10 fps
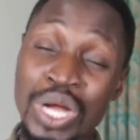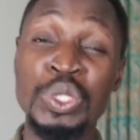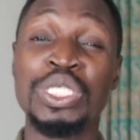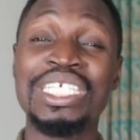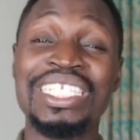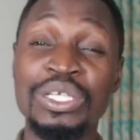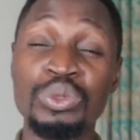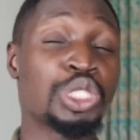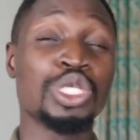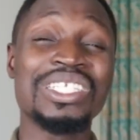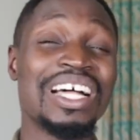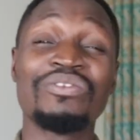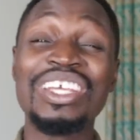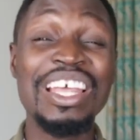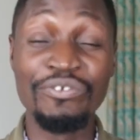want to distinguish
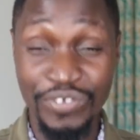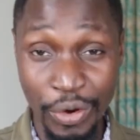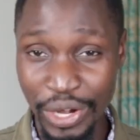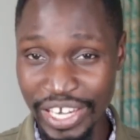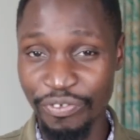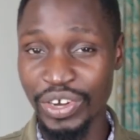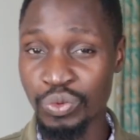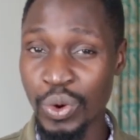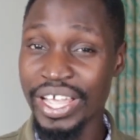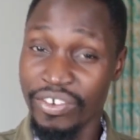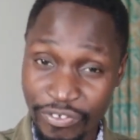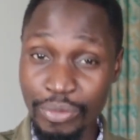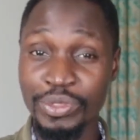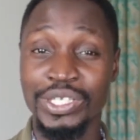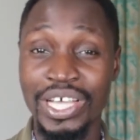yourself in a very different way
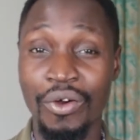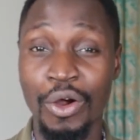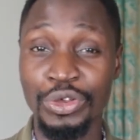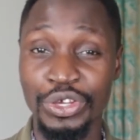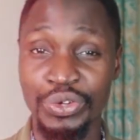from those around you.